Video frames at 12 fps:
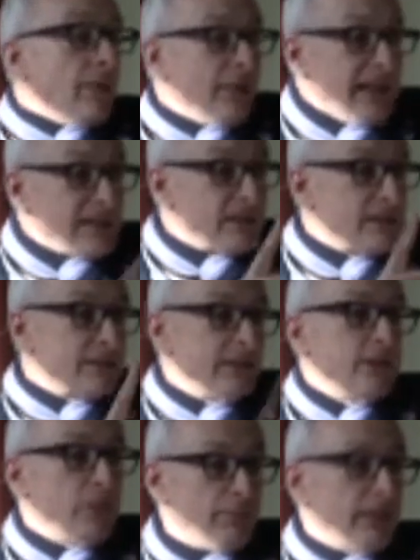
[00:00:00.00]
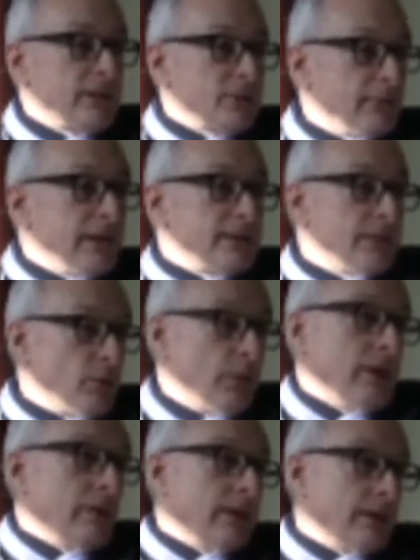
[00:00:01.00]
That's the single biggest reason that
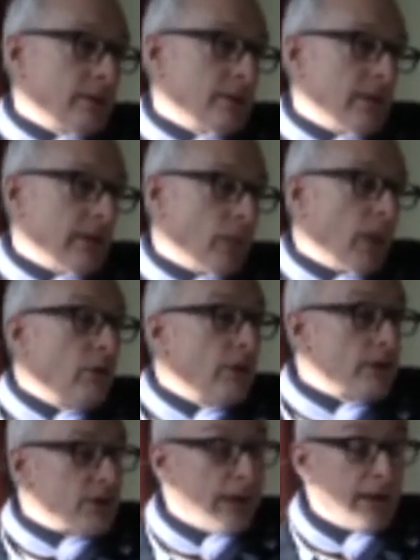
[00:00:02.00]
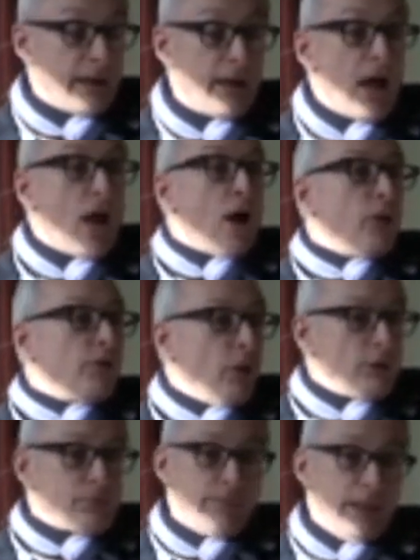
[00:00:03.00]
we are in decline. You go to China,
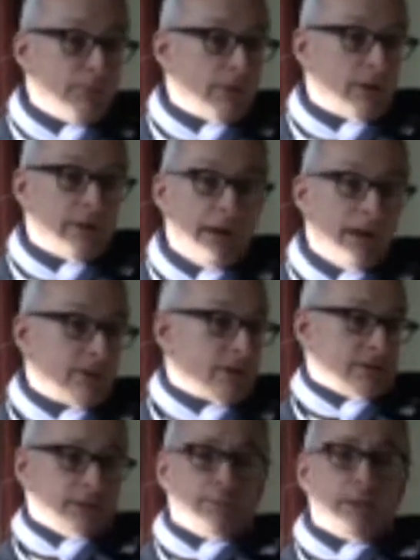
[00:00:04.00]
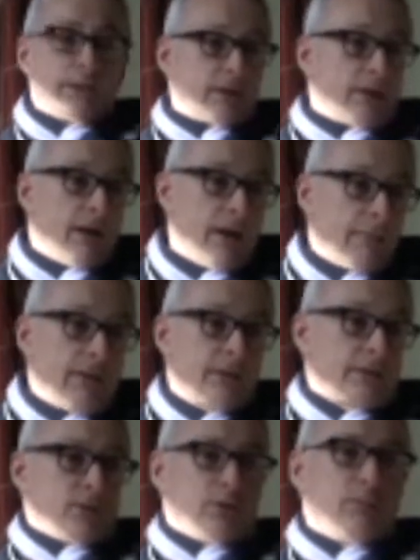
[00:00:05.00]
those people are not just a bunch of
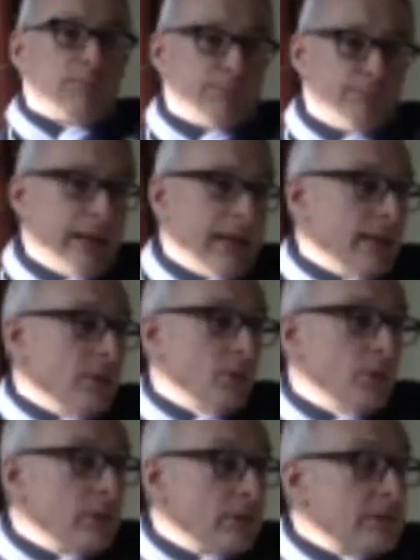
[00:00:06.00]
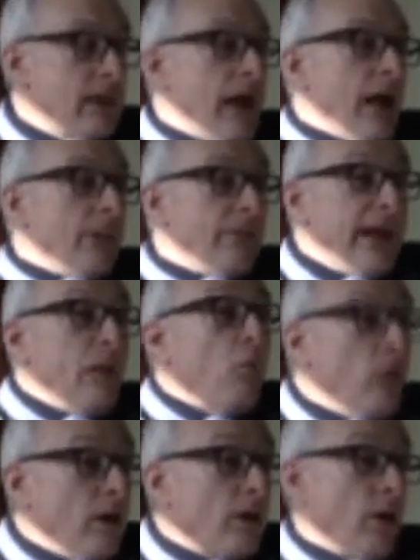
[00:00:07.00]
communists who are bending the rules, they
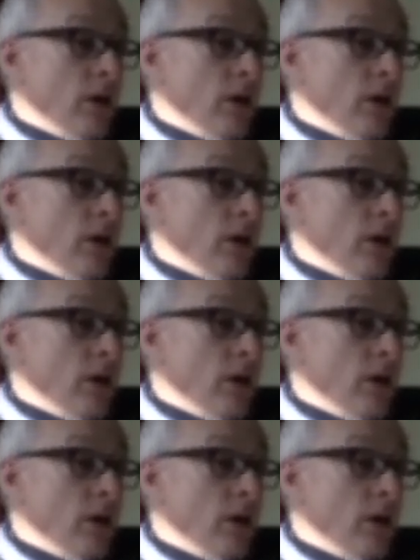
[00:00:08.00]
work